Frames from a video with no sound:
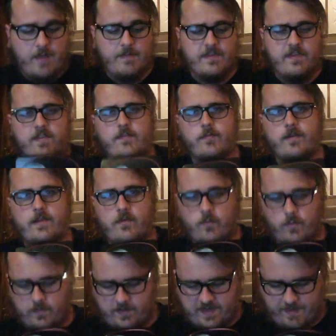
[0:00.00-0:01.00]
This is a really
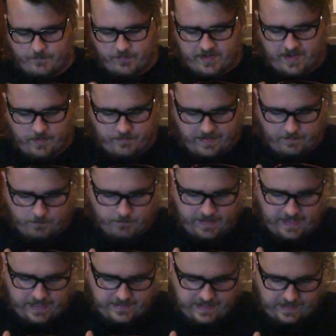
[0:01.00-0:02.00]
cool set put out by
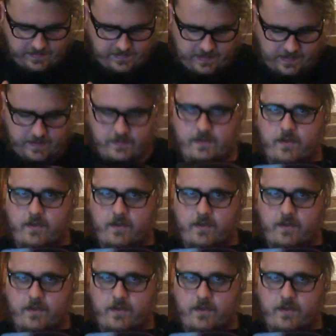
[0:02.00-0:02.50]
May Dacey,